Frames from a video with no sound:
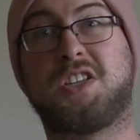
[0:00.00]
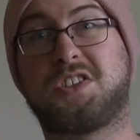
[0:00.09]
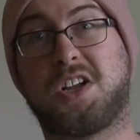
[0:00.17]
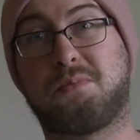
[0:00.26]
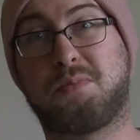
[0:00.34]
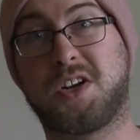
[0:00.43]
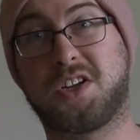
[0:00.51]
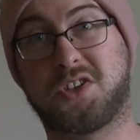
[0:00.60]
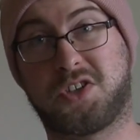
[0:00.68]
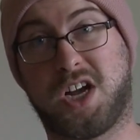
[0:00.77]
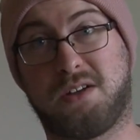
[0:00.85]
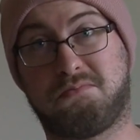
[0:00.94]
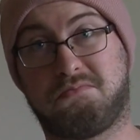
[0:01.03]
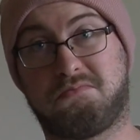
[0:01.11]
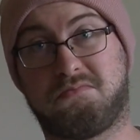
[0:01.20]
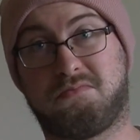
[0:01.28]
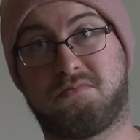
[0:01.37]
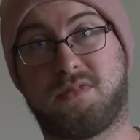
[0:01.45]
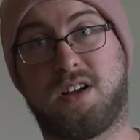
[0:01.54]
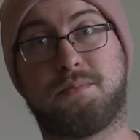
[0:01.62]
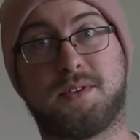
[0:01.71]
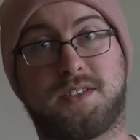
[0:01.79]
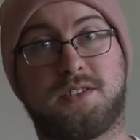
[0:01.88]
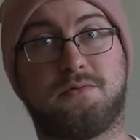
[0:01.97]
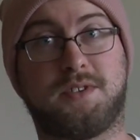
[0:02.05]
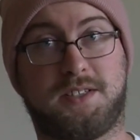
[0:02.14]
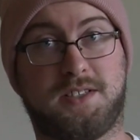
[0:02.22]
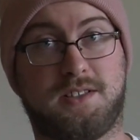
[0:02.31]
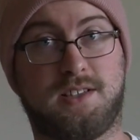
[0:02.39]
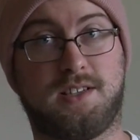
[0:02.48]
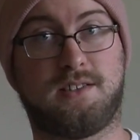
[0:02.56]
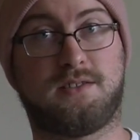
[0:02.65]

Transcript: It's done a pretty good job up until recently.